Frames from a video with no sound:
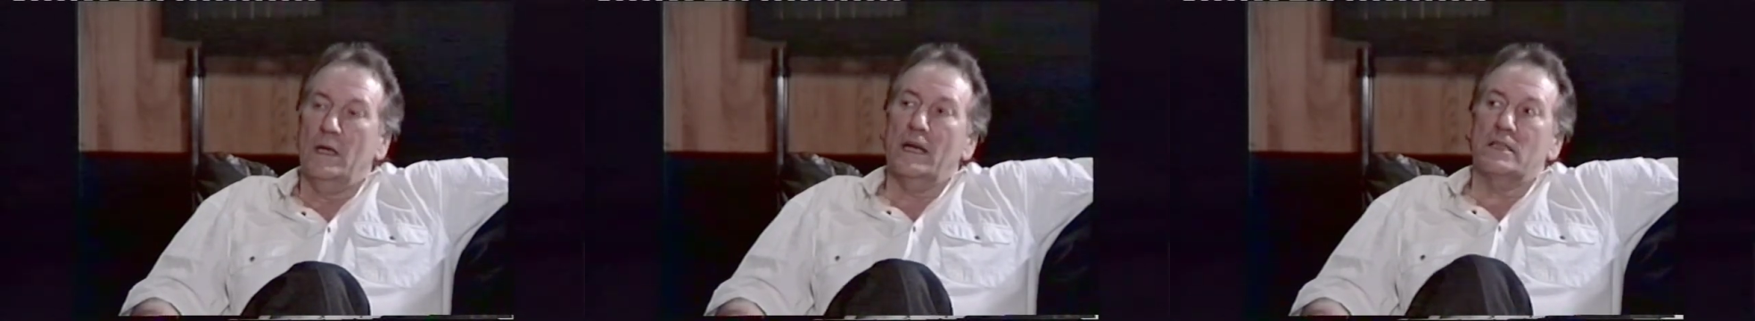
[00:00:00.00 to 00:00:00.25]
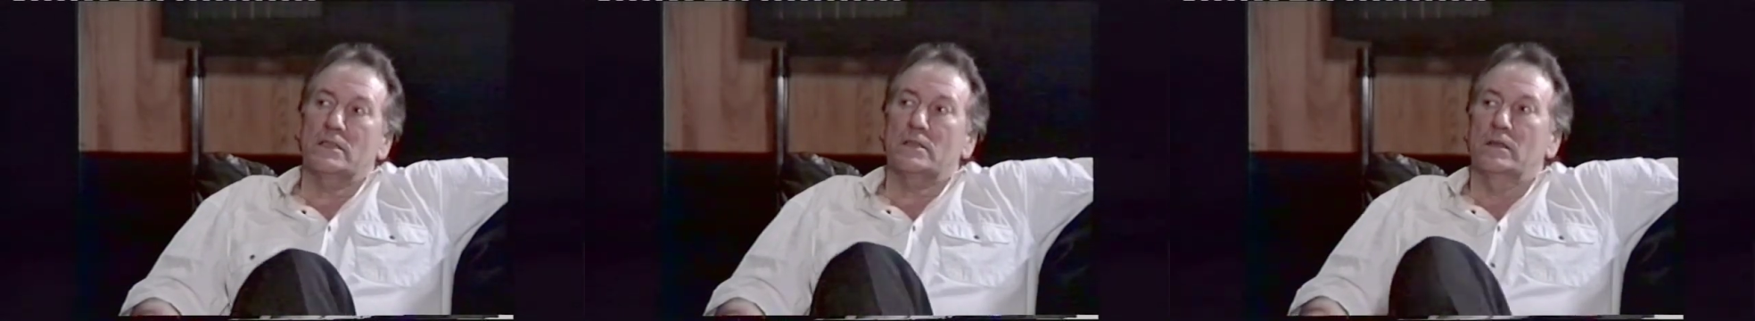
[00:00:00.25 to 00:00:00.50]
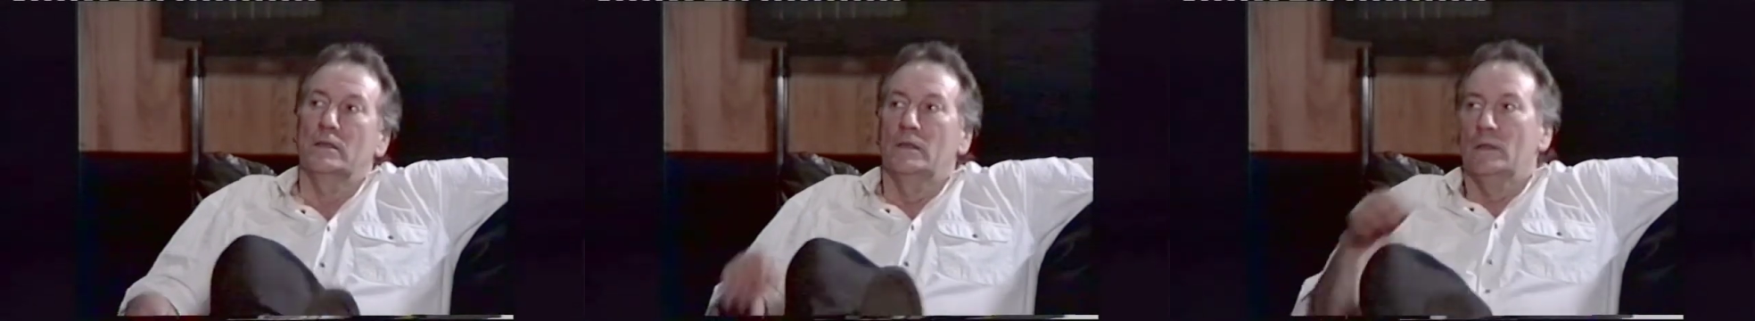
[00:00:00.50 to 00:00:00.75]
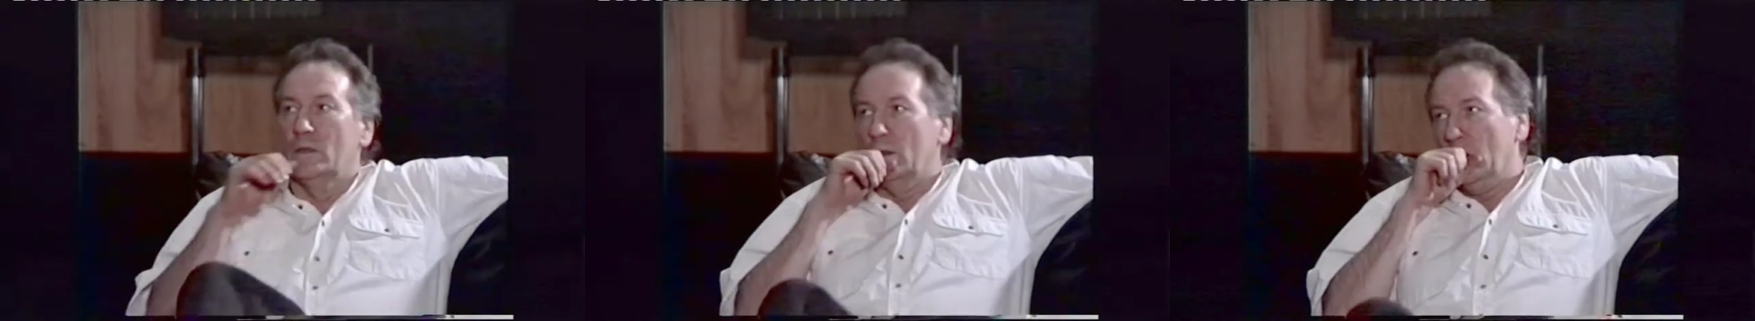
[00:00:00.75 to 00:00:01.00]
Yes.
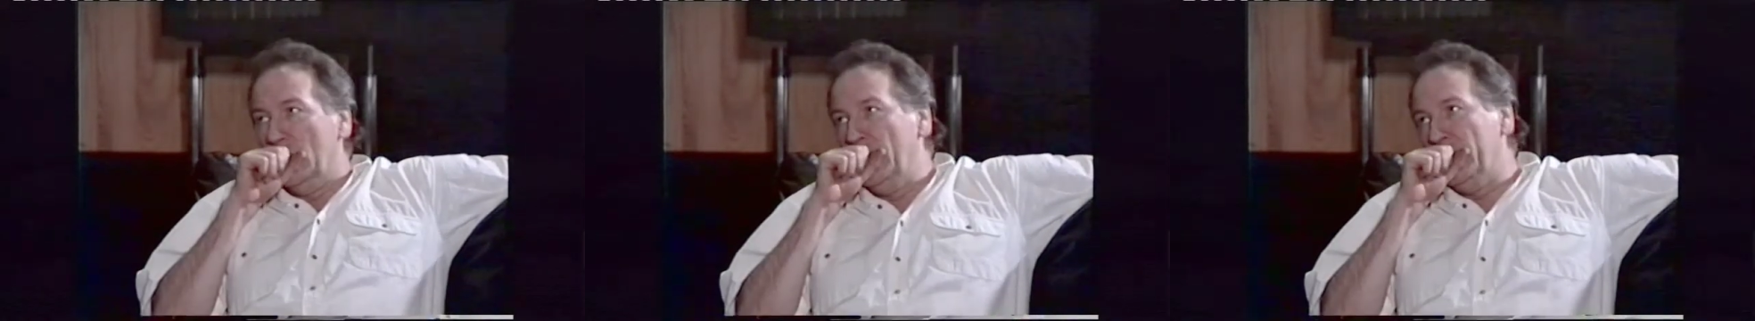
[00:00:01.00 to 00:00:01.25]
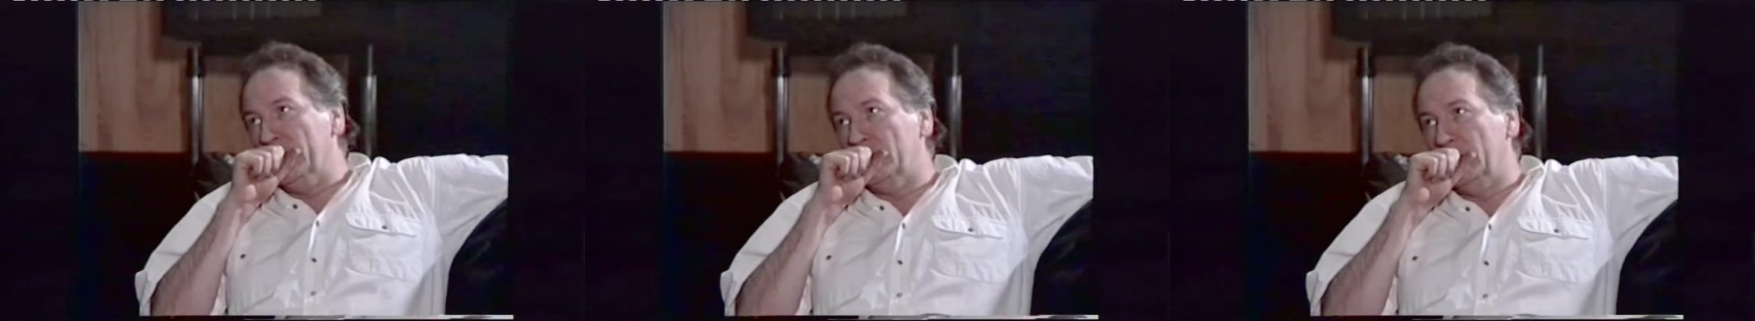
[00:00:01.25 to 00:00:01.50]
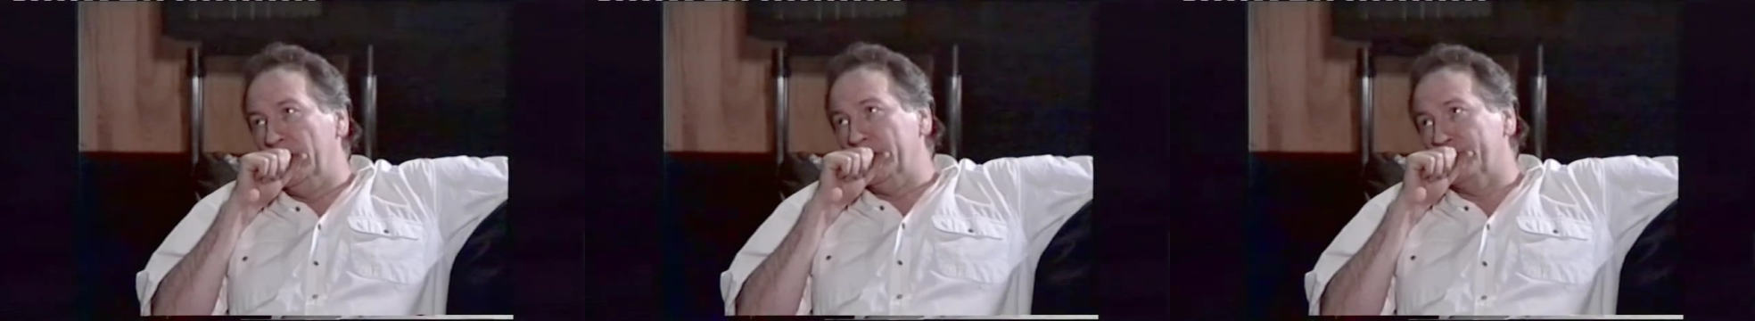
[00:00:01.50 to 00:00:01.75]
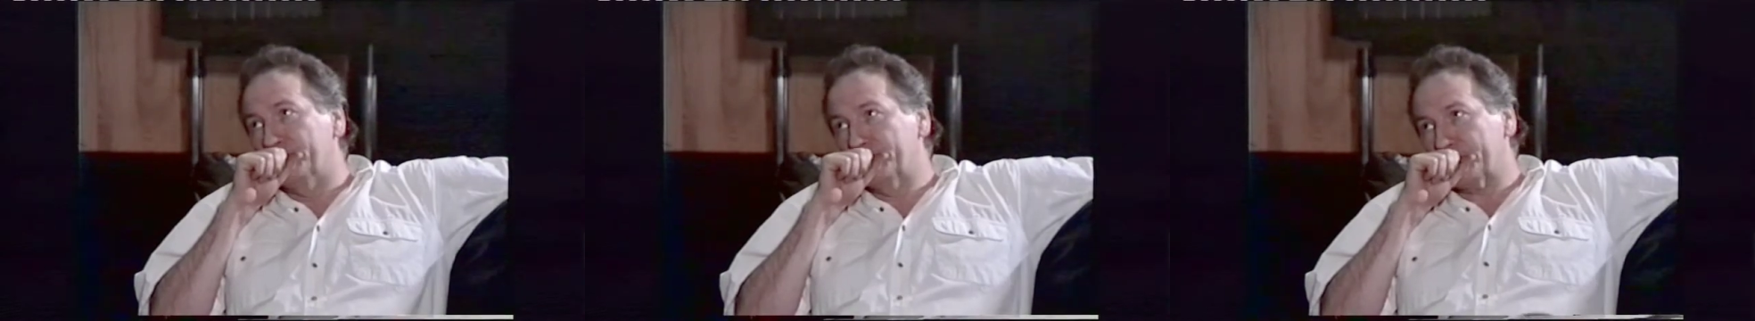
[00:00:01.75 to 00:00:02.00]

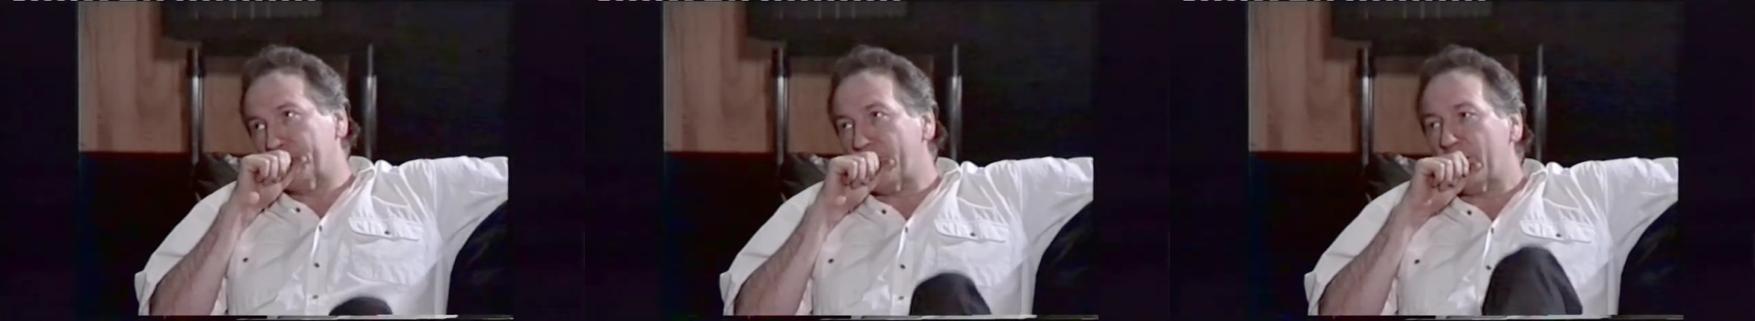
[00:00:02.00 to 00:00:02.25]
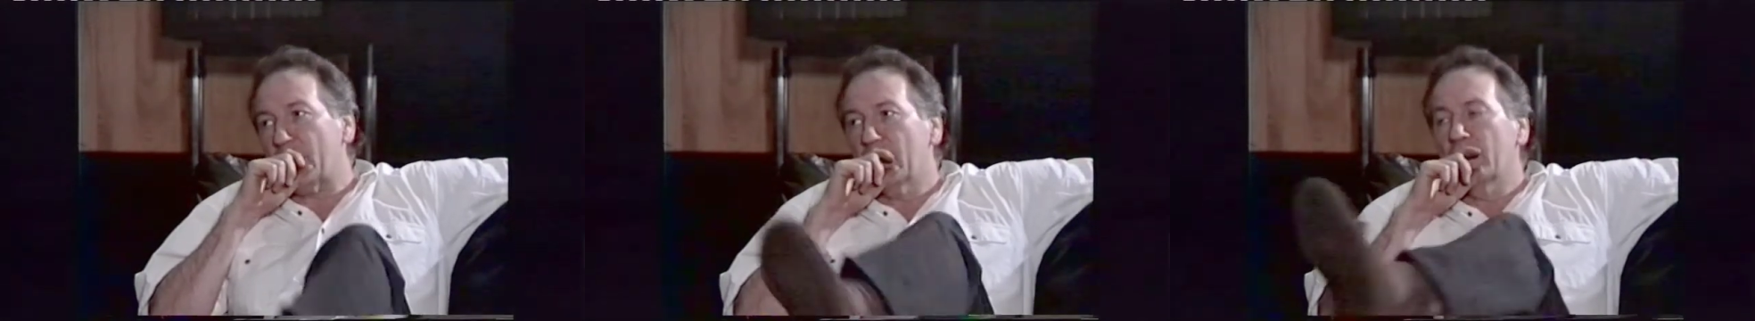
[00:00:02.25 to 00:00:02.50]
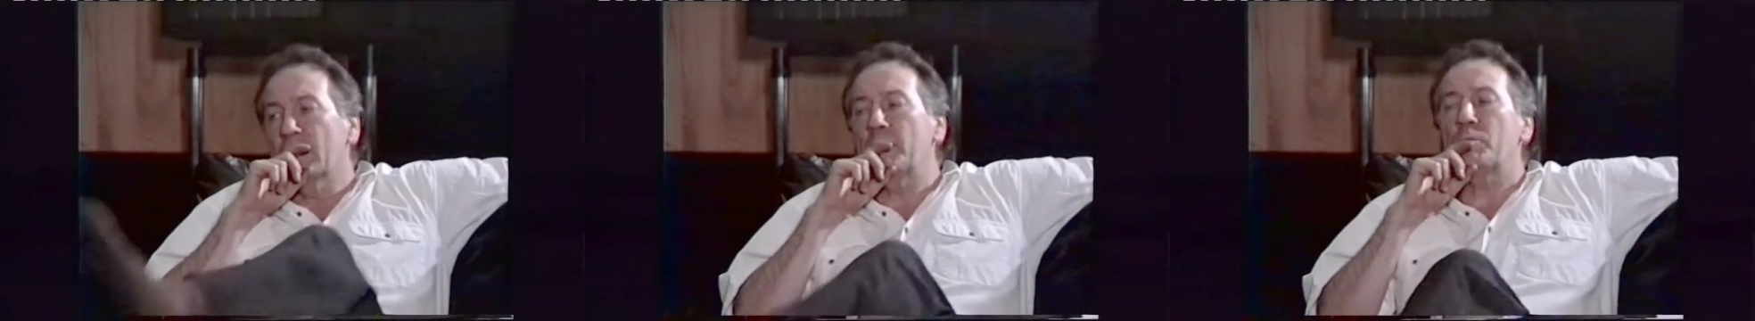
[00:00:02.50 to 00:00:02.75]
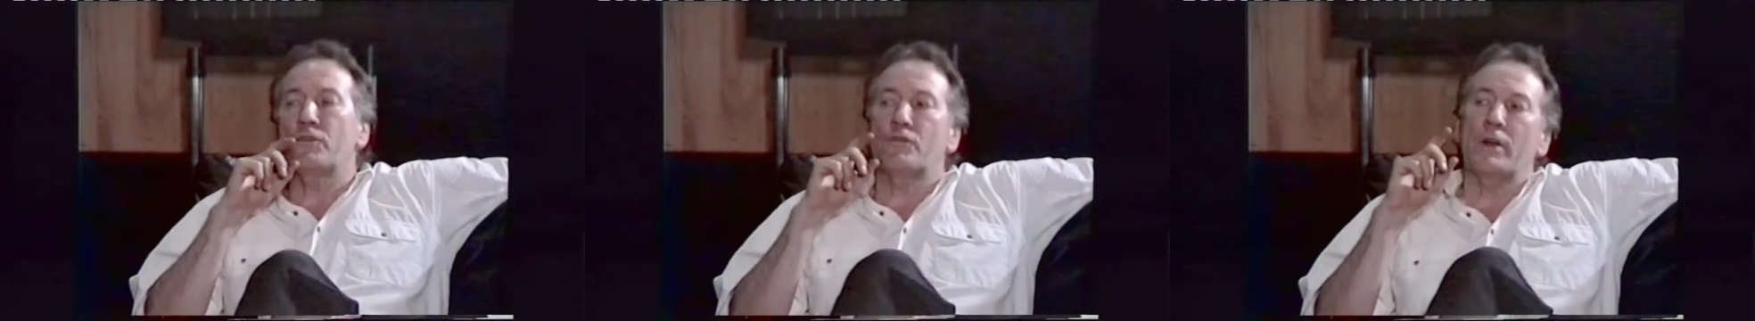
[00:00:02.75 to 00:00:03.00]
The
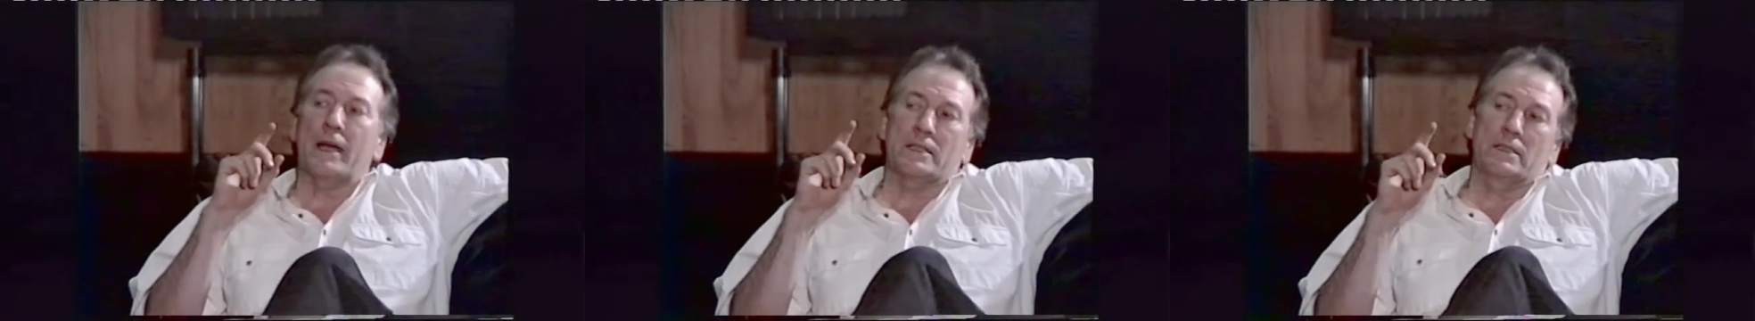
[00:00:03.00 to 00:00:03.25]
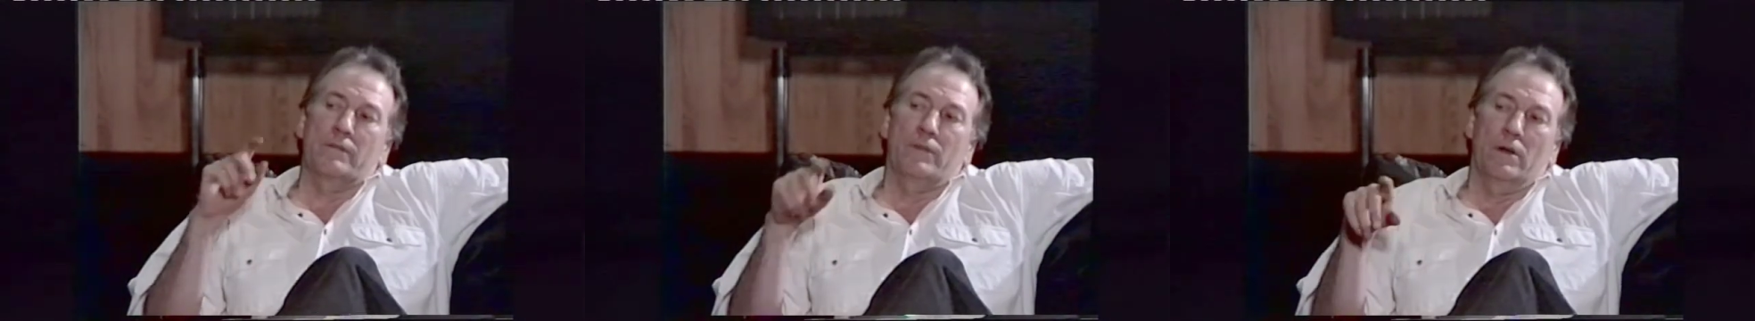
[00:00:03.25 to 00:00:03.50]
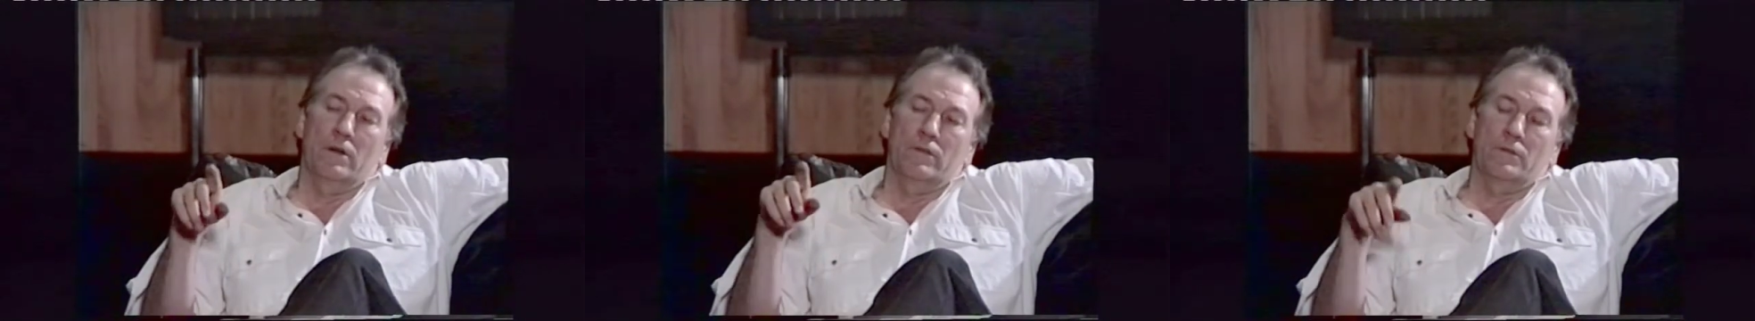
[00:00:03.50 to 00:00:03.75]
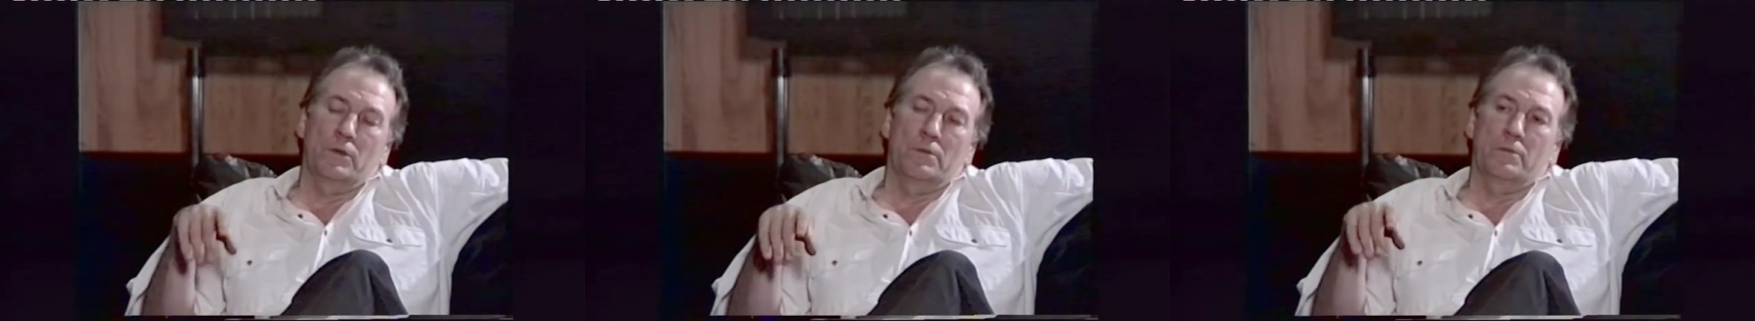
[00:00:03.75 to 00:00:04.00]
number of tracks
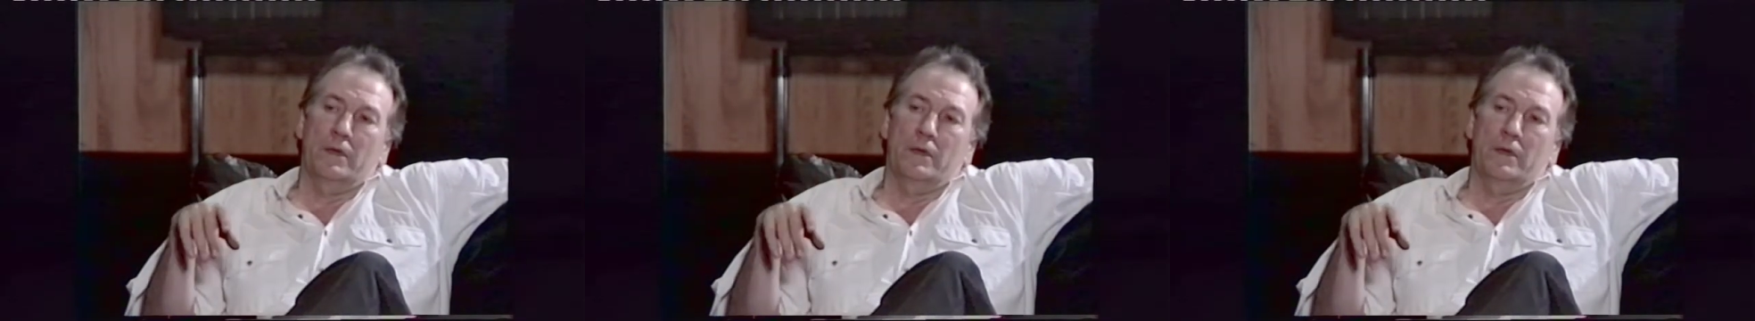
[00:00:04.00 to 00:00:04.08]
involved wouldn't